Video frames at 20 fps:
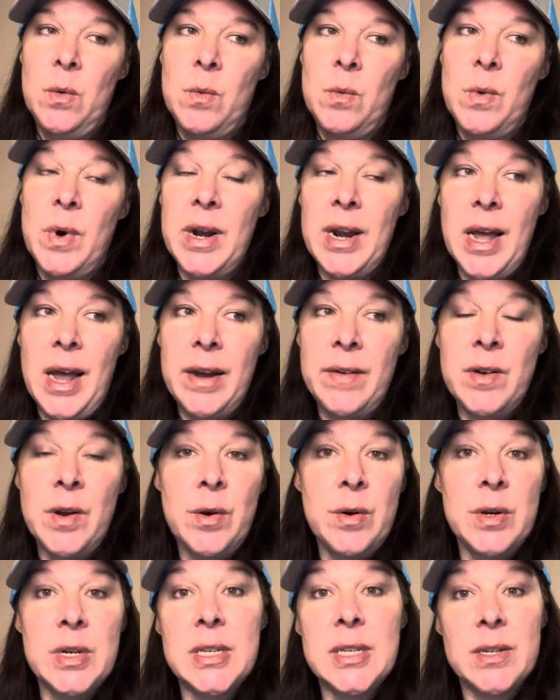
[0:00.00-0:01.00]
what I
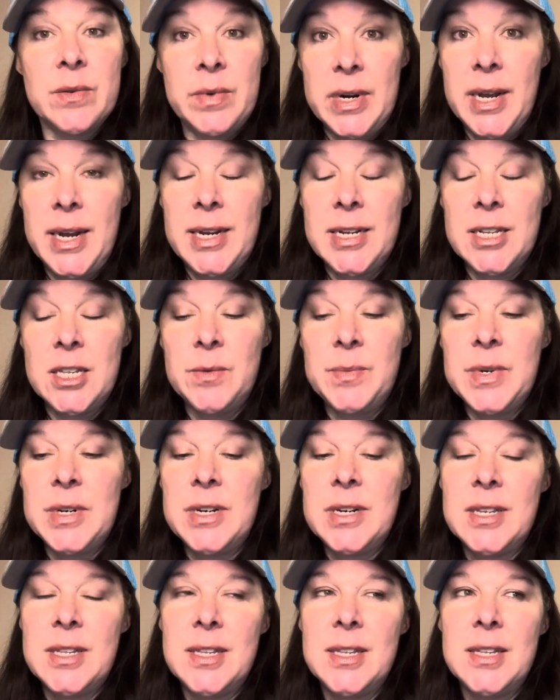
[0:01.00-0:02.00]
noticed and what I
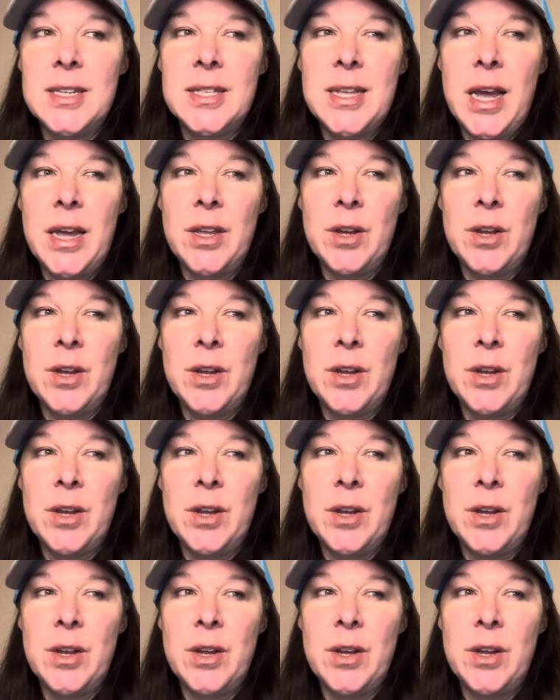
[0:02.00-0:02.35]
experienced is that